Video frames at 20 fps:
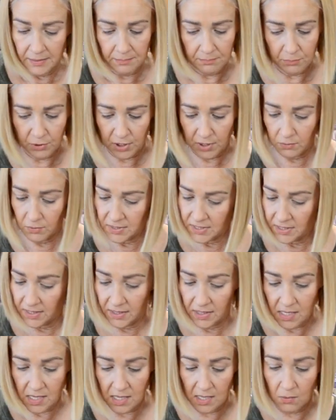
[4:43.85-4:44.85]
But it was in
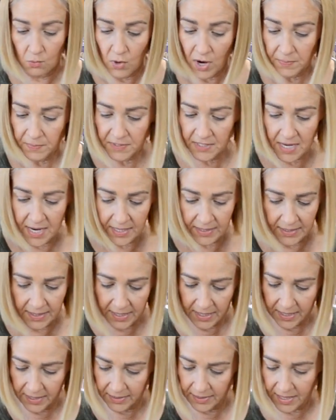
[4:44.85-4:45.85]
the website,
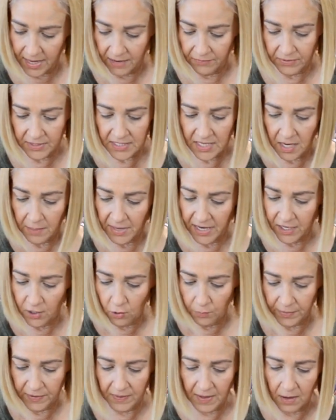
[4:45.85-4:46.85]
and every time I
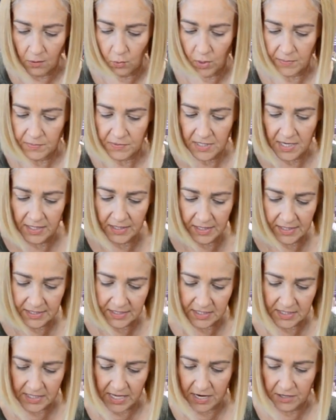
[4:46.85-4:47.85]
open that website, it
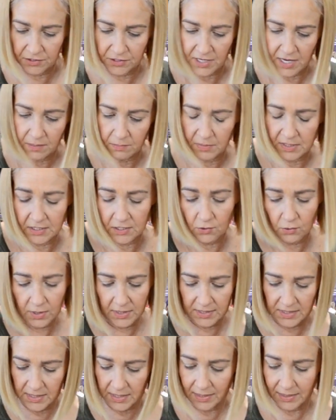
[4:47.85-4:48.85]
stares at me. So I
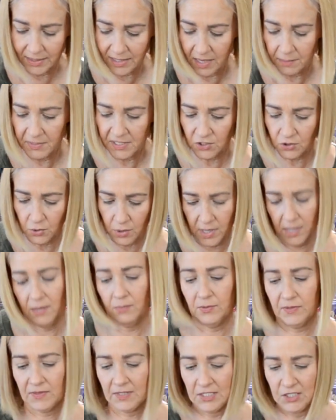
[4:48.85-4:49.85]
said, let me try it
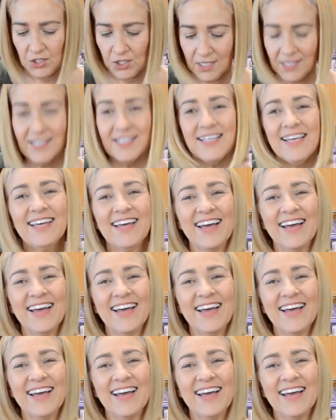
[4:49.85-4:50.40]
with the cheese.